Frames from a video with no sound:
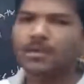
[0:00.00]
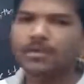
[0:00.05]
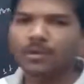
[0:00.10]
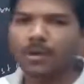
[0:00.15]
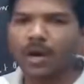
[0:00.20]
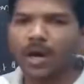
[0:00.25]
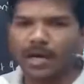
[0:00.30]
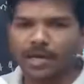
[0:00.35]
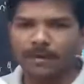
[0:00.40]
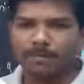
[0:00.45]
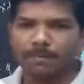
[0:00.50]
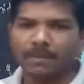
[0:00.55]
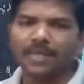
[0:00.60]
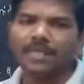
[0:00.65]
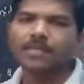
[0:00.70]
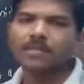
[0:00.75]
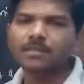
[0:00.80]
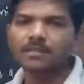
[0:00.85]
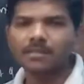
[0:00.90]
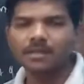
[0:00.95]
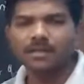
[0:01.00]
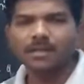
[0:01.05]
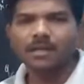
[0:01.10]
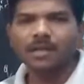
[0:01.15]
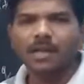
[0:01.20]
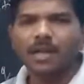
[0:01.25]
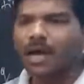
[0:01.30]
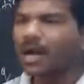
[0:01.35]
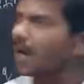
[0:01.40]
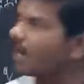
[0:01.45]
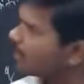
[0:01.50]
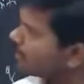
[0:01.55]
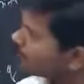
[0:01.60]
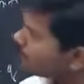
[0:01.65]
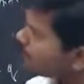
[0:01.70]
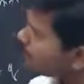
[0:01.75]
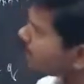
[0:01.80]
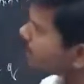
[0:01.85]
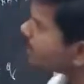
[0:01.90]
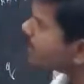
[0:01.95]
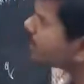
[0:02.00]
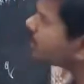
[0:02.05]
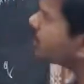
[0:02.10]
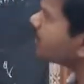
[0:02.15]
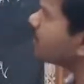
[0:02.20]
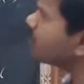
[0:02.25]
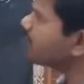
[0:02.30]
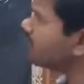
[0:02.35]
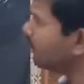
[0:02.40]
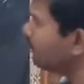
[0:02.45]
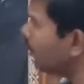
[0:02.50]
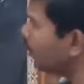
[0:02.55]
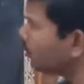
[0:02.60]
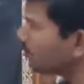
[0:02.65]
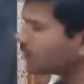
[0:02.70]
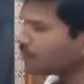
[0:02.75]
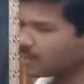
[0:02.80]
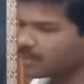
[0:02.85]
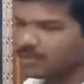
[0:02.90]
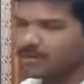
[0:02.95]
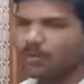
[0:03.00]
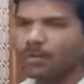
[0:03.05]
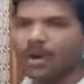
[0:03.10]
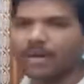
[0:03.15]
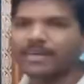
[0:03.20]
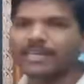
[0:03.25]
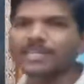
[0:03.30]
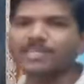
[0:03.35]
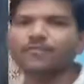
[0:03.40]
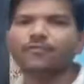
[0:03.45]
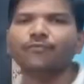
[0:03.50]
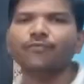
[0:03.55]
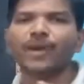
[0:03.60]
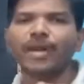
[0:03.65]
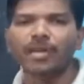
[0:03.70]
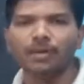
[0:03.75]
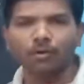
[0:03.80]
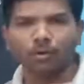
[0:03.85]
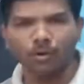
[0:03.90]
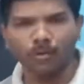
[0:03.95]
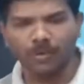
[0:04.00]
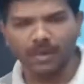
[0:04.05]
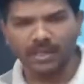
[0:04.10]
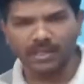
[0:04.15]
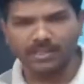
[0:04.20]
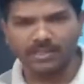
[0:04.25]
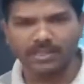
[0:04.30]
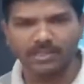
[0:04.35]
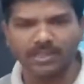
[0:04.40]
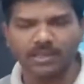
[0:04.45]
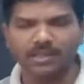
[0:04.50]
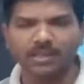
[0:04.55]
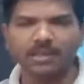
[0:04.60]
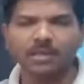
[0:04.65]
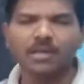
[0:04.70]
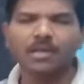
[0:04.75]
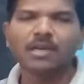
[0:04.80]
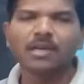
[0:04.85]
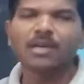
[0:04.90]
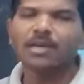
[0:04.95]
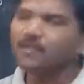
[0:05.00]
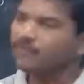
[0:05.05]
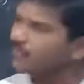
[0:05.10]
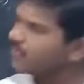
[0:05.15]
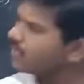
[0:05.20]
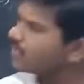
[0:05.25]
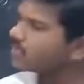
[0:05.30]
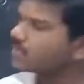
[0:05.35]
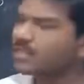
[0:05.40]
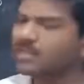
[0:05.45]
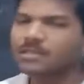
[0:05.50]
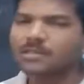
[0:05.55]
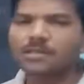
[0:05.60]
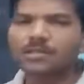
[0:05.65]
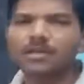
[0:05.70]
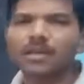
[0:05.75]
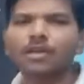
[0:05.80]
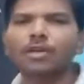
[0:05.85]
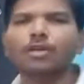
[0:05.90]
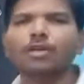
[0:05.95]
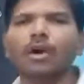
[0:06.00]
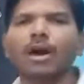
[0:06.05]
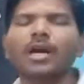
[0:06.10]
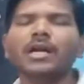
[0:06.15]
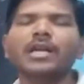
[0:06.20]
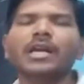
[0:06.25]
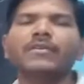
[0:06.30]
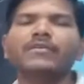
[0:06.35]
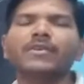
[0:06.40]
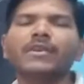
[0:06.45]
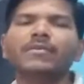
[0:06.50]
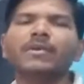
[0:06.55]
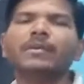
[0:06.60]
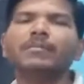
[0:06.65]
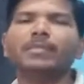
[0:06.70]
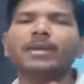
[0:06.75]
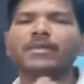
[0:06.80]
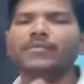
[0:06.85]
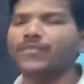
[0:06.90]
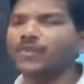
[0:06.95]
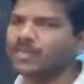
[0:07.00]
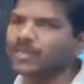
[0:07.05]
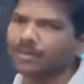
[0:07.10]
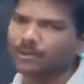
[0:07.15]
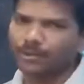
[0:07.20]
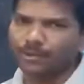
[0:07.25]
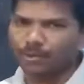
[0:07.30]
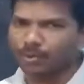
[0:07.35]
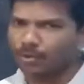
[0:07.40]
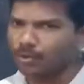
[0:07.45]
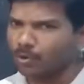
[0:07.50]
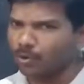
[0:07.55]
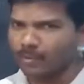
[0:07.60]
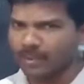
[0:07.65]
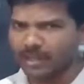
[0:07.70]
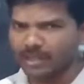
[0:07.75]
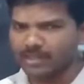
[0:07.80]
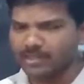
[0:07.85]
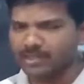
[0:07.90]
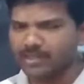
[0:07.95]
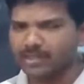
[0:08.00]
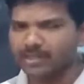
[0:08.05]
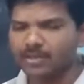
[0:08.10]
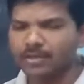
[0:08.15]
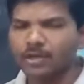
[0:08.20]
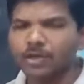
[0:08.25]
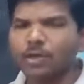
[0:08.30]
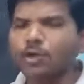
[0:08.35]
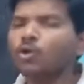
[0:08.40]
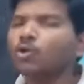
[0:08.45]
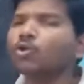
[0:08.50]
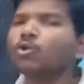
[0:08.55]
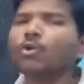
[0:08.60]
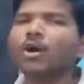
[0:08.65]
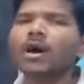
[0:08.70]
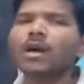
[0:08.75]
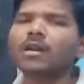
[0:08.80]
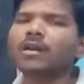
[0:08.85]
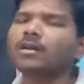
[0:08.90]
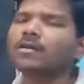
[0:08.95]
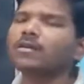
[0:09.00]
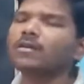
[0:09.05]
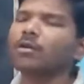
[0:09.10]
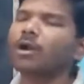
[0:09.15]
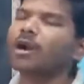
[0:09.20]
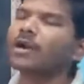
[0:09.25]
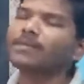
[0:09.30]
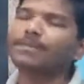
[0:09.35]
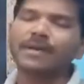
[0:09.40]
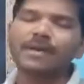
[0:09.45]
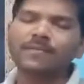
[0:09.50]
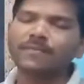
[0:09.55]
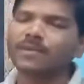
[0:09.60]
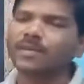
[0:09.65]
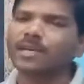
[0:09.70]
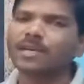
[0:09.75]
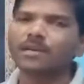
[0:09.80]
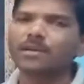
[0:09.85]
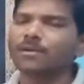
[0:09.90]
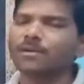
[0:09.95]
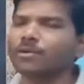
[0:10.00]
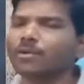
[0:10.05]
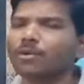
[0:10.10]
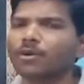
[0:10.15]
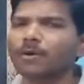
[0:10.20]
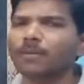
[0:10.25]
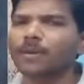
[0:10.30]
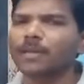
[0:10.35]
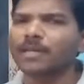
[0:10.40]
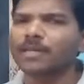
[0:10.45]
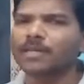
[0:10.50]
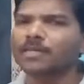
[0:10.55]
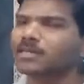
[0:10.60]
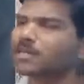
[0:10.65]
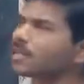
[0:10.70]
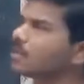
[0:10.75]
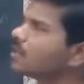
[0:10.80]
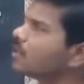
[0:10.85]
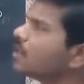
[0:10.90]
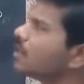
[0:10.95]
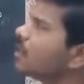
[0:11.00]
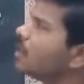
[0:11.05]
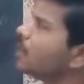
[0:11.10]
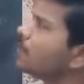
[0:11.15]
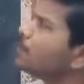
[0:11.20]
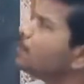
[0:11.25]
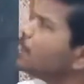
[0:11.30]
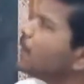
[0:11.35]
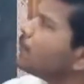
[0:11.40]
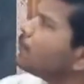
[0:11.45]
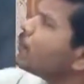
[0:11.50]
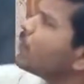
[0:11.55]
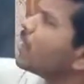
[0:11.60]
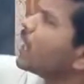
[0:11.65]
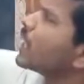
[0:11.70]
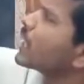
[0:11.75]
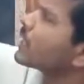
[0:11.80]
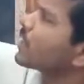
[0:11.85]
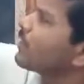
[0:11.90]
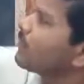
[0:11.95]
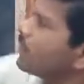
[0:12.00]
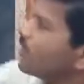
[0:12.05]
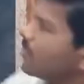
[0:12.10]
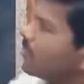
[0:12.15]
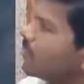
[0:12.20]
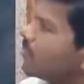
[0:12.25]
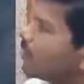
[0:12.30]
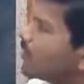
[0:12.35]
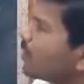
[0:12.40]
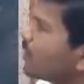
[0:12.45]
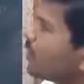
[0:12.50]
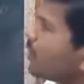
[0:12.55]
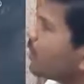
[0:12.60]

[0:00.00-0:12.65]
So I repeat about what is fair globalization. We discussed that not everyone benefited due to globalization. Who are not benefited due to globalization? People like Ravi.